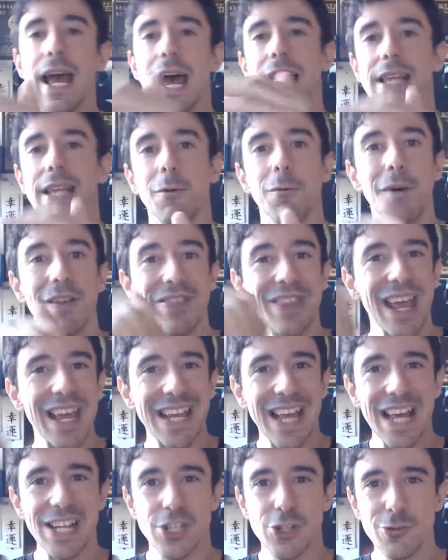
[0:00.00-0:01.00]
and then when
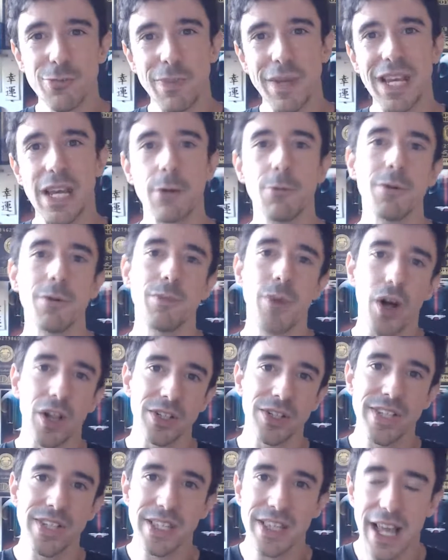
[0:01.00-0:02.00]
they get too picky with
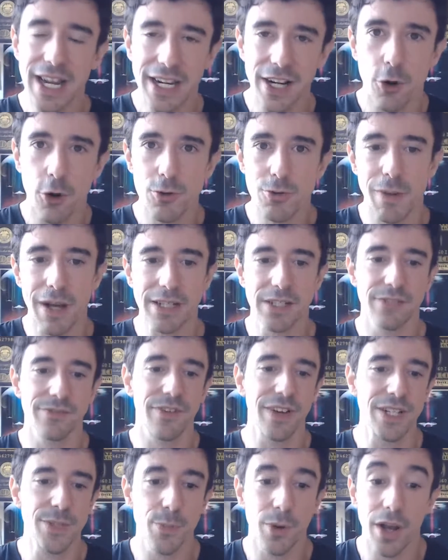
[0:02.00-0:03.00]
policy, then it goes back to
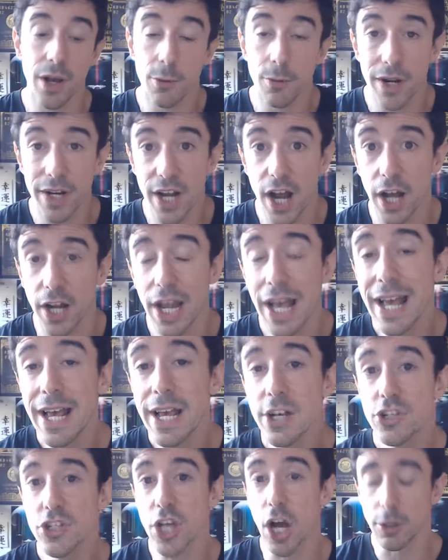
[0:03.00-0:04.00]
Facebook and whatnot.
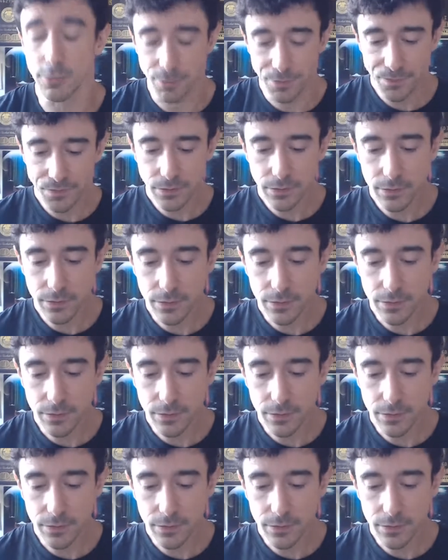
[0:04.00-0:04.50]
So